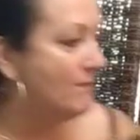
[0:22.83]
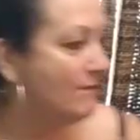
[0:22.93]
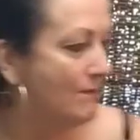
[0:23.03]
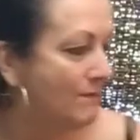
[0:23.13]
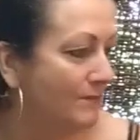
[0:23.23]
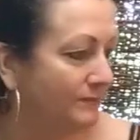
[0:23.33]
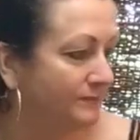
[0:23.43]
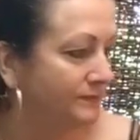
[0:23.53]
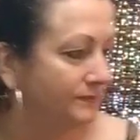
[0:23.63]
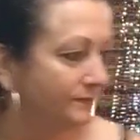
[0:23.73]
week or the
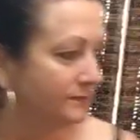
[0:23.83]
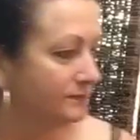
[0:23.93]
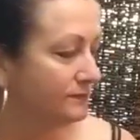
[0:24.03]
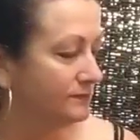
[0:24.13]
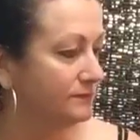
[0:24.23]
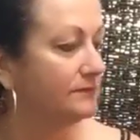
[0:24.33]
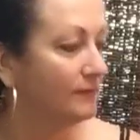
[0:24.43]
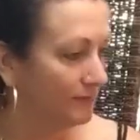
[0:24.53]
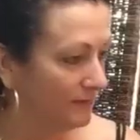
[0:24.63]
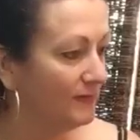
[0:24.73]
week before, like before
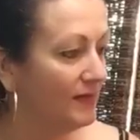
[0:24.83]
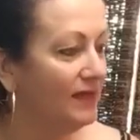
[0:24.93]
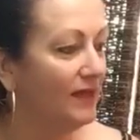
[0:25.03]
the dental